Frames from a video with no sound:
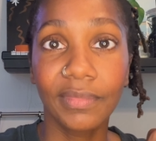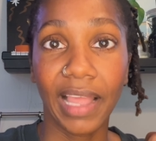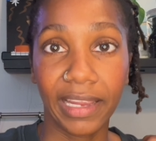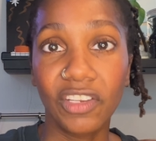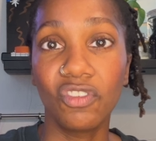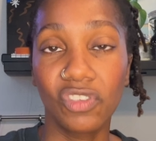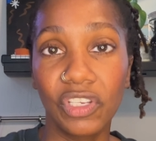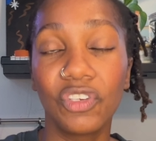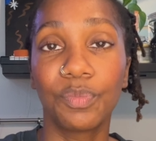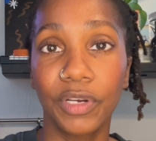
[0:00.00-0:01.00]
I can usually
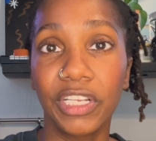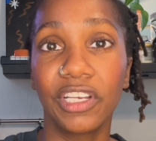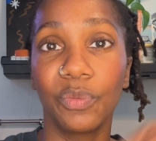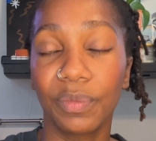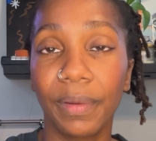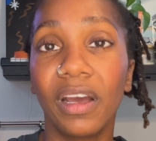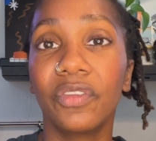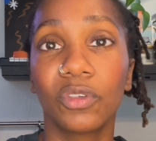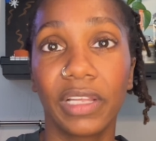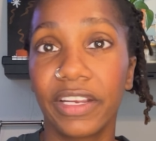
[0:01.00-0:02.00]
do pretty good with my
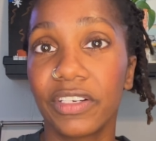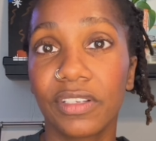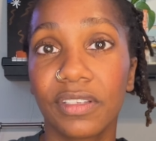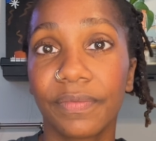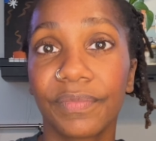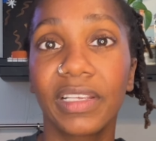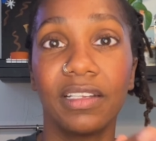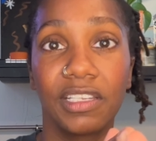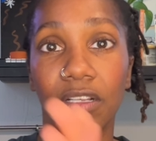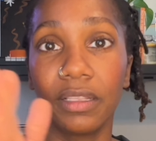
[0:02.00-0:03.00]
other layers
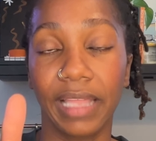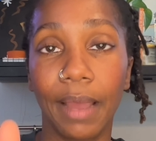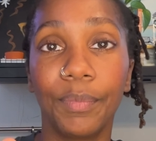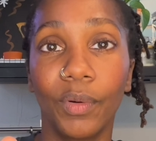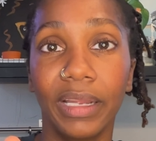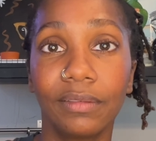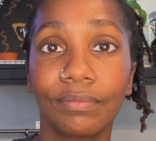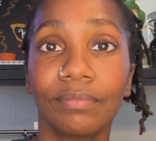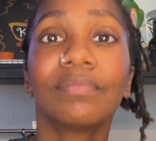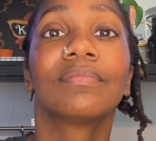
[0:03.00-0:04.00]
until at that point.
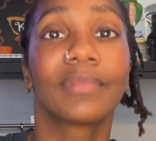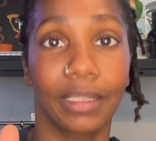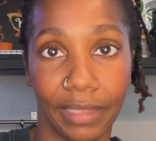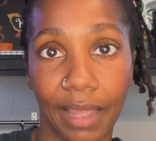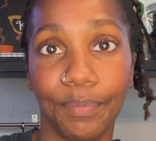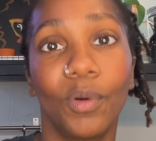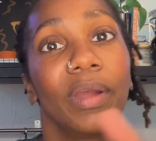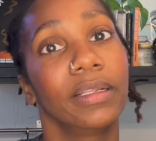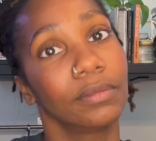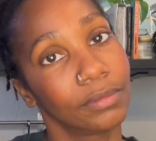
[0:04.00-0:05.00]
At that
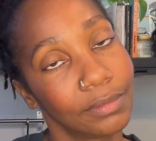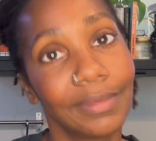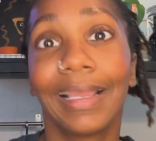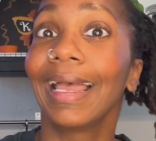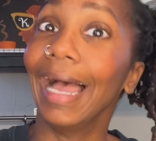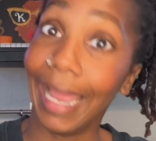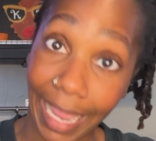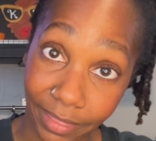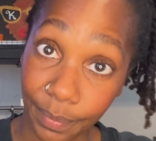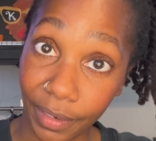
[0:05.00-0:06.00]
point, I
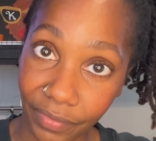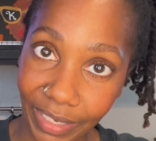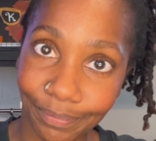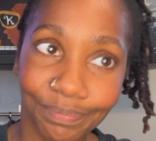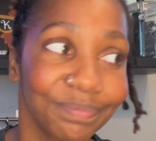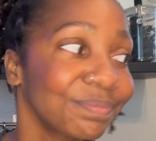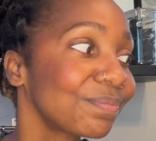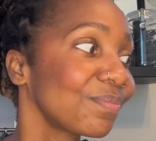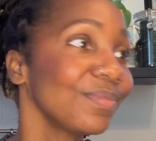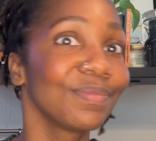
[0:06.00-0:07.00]
add the puffy.
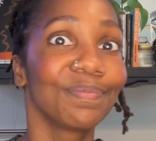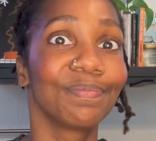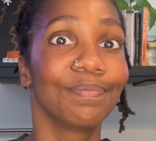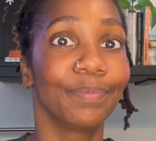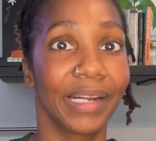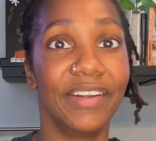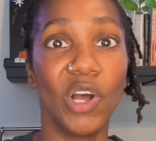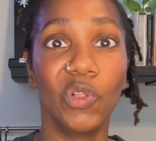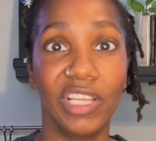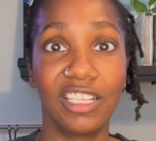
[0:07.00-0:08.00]
But I
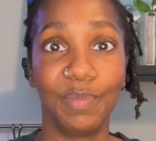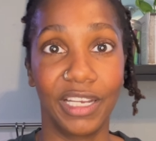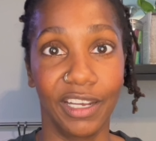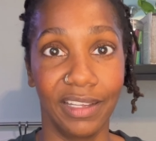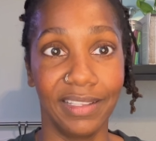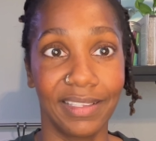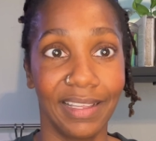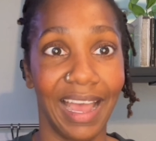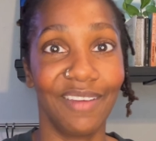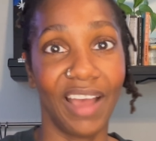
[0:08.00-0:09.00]
know this because
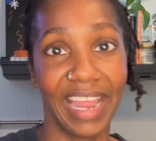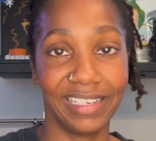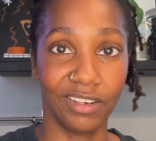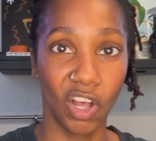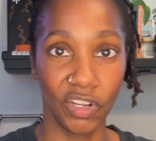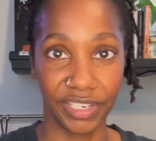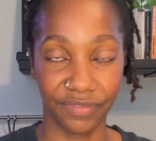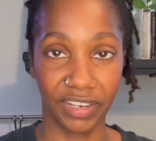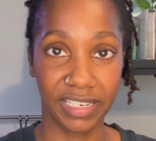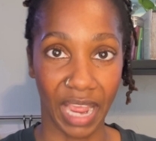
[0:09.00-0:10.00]
I've hiked in all
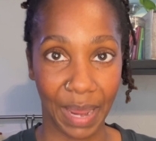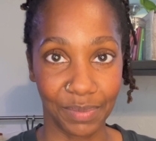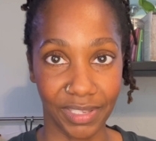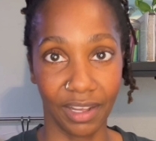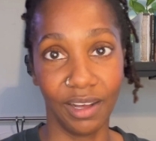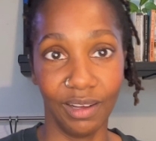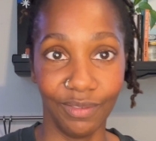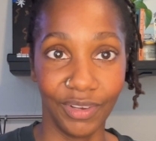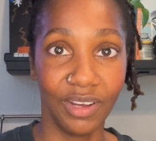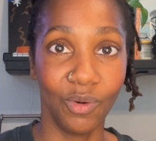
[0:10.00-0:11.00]
different types
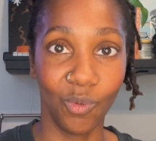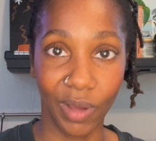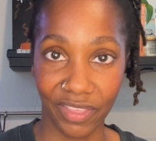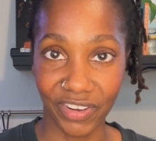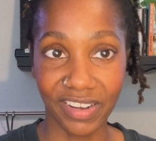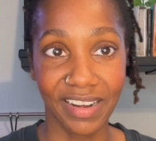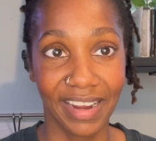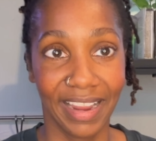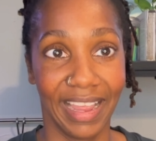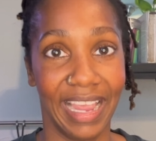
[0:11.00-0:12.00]
of weather,
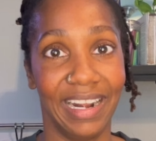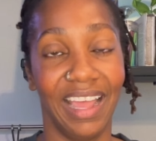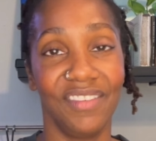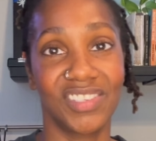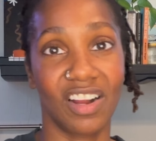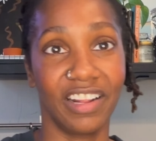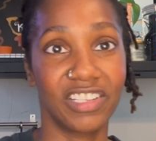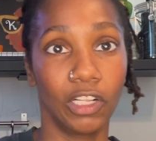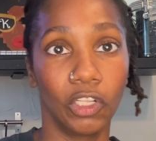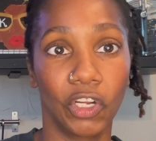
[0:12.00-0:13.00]
and I've started
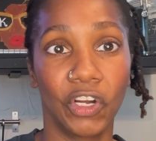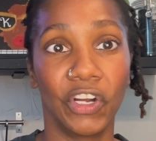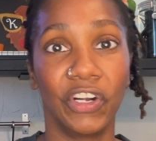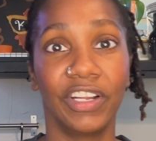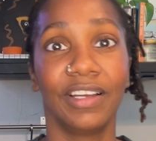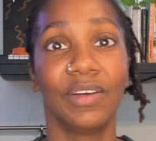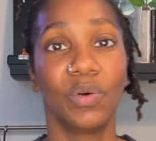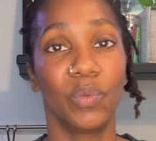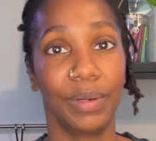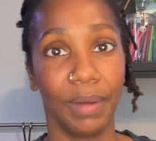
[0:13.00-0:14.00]
to learn
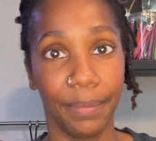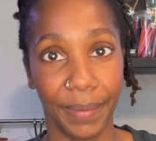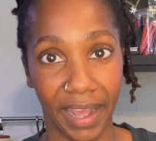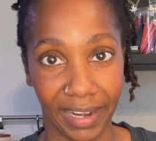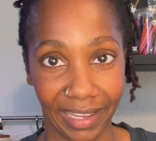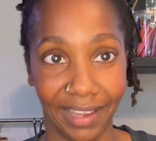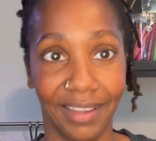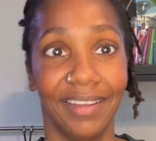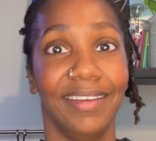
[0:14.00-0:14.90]
when my body